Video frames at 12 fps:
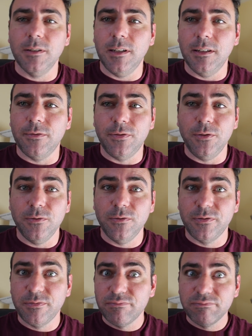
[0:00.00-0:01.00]
if
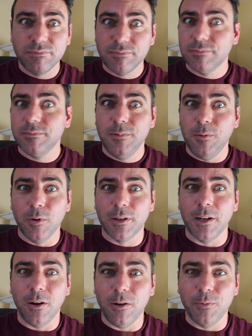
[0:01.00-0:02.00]
you've
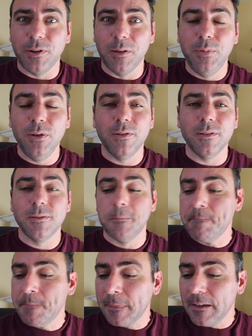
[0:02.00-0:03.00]
worked at all with computers,
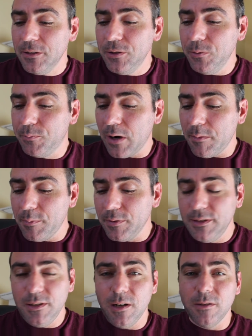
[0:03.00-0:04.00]
you
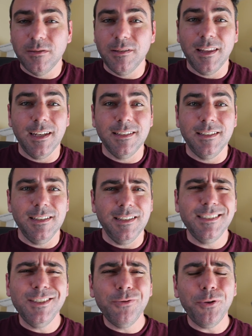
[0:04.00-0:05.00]
probably know that
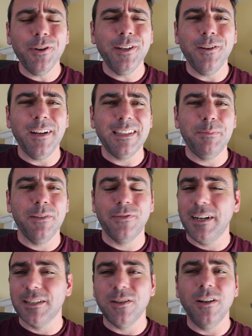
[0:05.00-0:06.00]
you really don't have to be
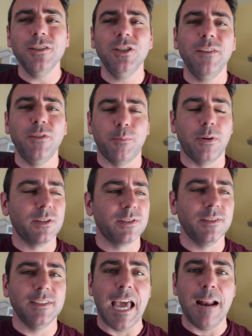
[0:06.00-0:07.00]
afraid. As long as you have your
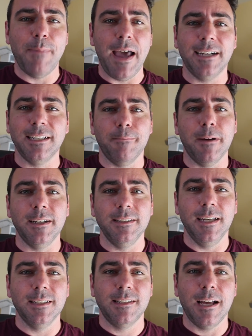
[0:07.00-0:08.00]
personal data backed up on a
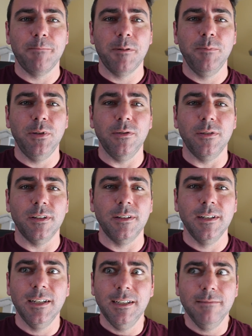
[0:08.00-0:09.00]
desktop
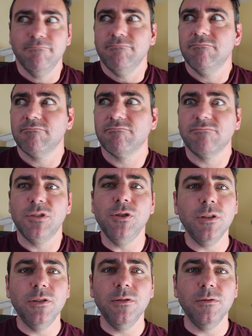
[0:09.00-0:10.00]
computer, you
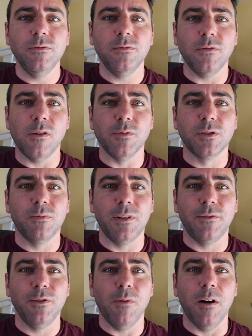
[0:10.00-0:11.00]
could do almost
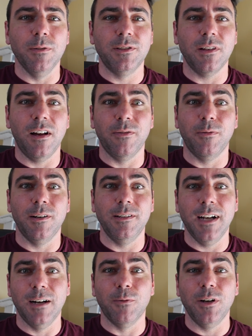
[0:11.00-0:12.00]
whatever you want with software and
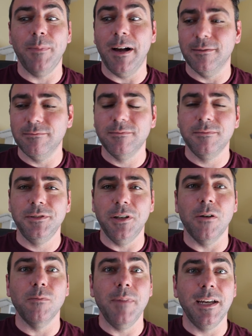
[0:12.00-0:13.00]
not worry about,
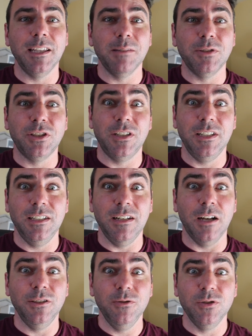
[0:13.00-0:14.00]
making the machine
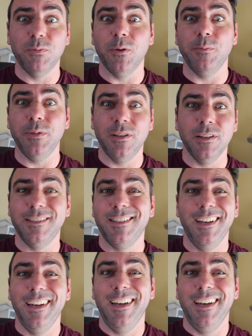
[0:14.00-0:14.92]
unusable, because,